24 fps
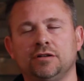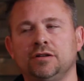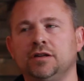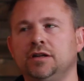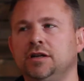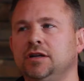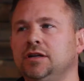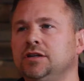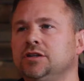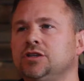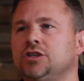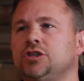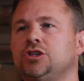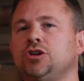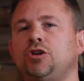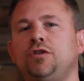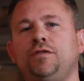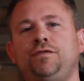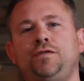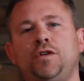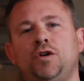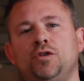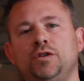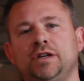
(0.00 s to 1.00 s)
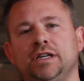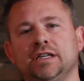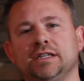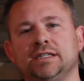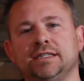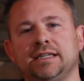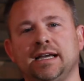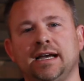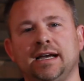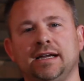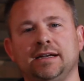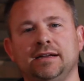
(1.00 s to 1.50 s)
are so
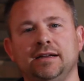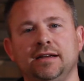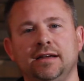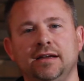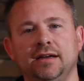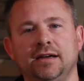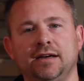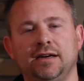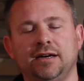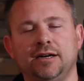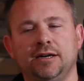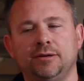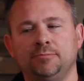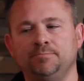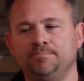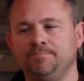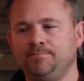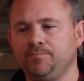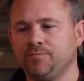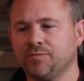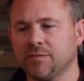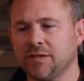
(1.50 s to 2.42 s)
focused on um,